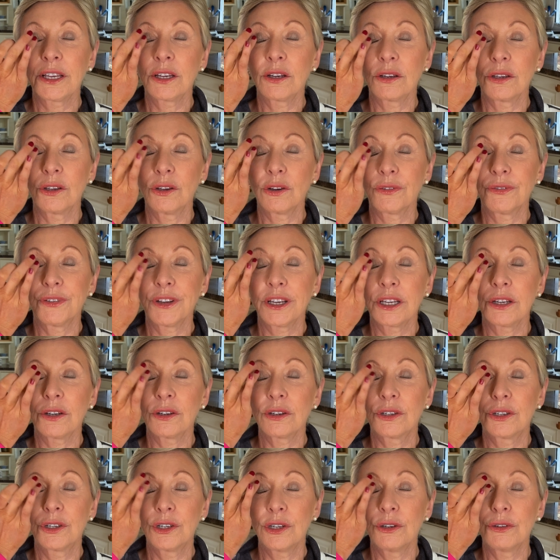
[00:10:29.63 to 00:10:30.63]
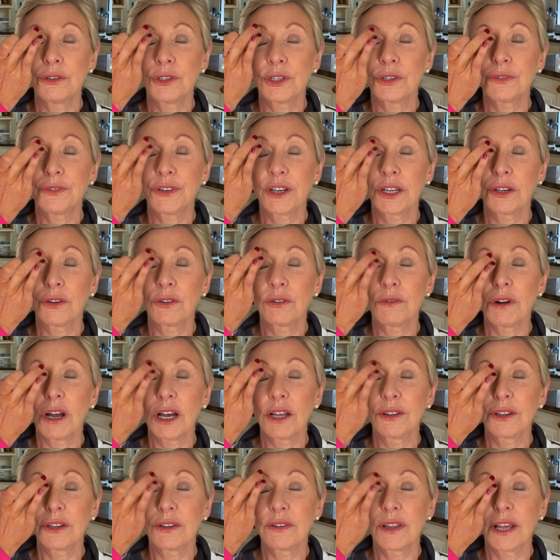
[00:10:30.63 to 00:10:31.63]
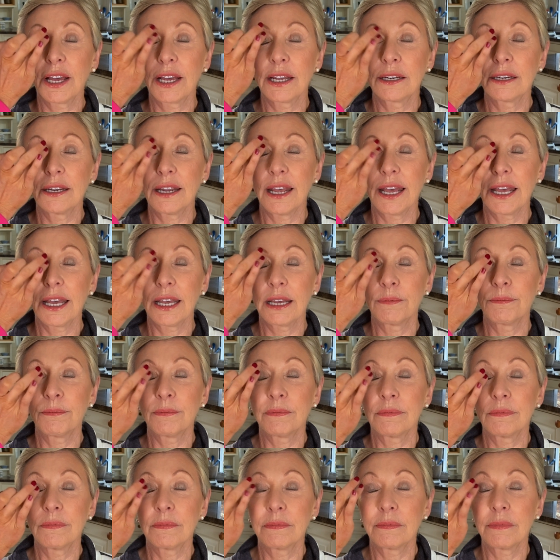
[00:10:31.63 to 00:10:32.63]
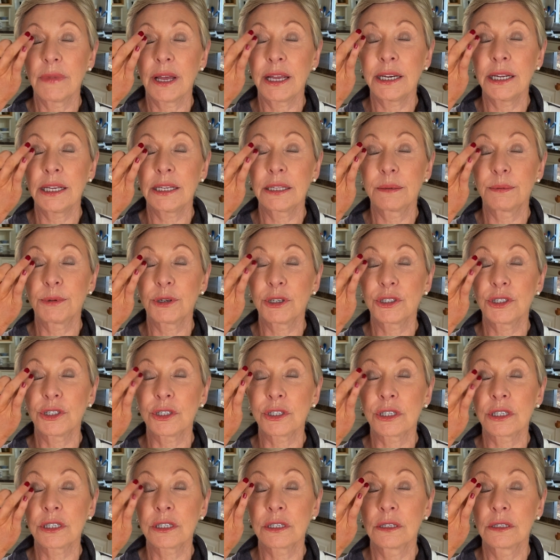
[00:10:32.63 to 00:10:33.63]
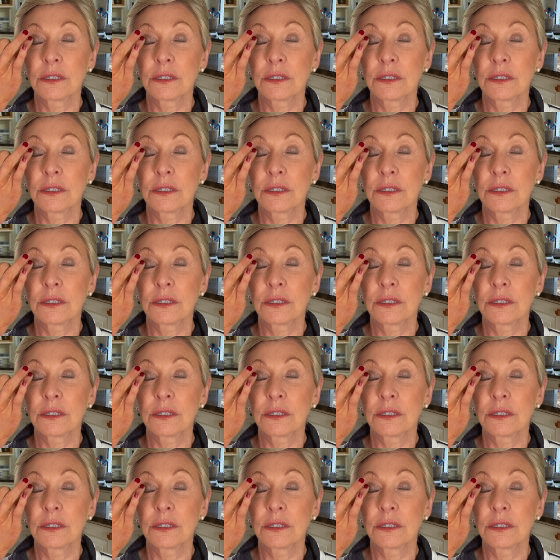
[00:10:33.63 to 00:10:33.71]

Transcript: your finger to use your finger rather than any of the brushes?